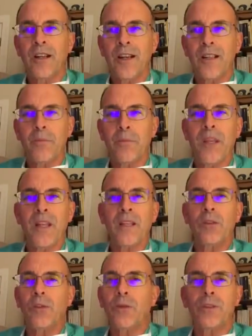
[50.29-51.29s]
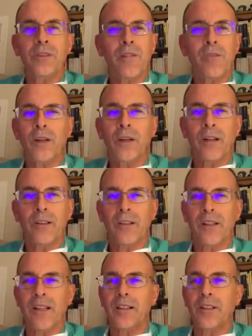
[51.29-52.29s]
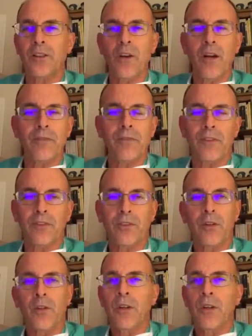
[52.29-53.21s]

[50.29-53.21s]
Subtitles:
on a man who had never held elected office